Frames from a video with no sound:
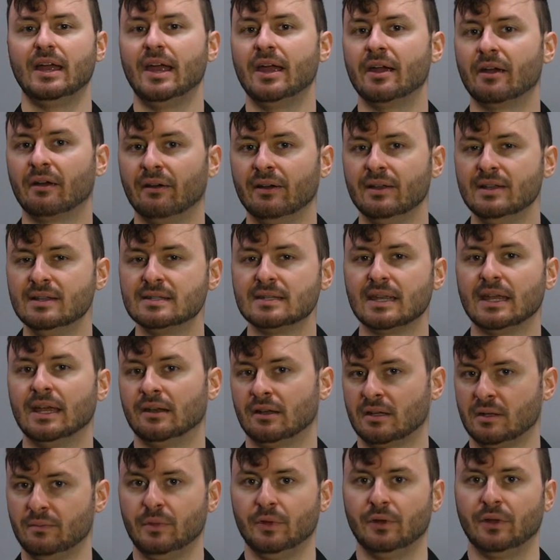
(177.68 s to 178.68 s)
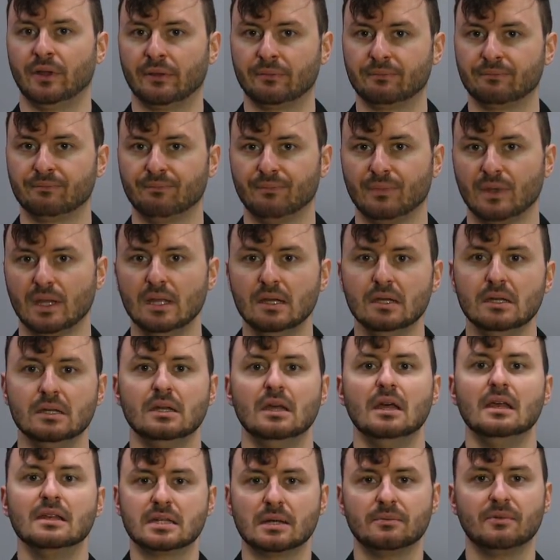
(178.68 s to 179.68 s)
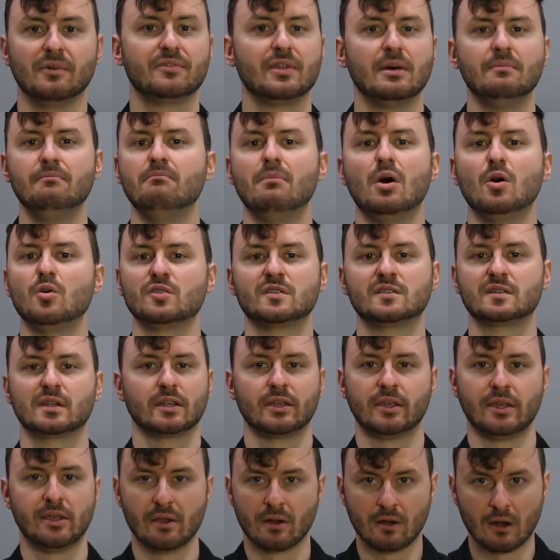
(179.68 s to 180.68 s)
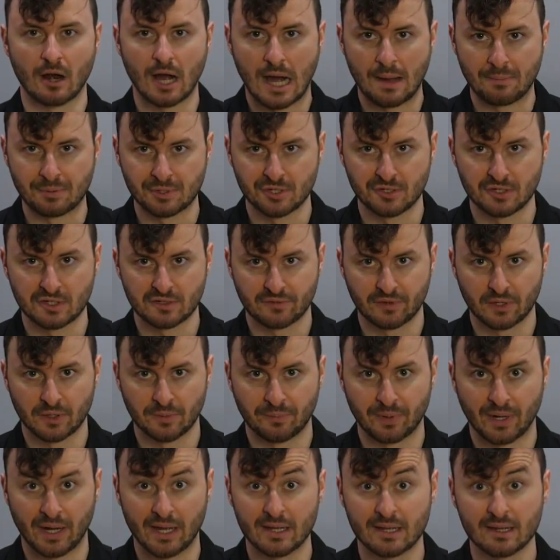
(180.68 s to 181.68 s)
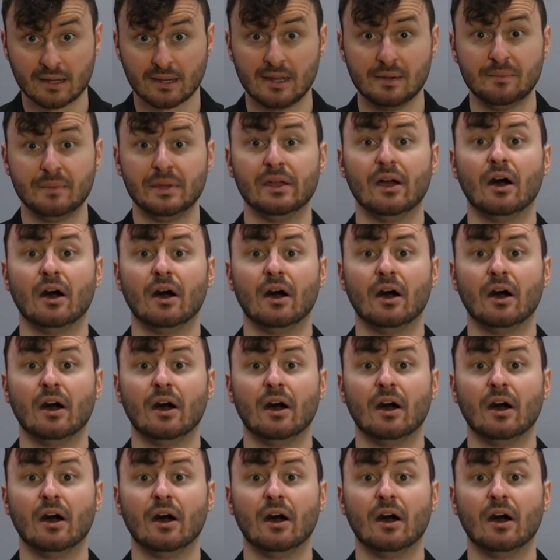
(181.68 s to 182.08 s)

errands and commuting. Some of the most secure options for your bike can be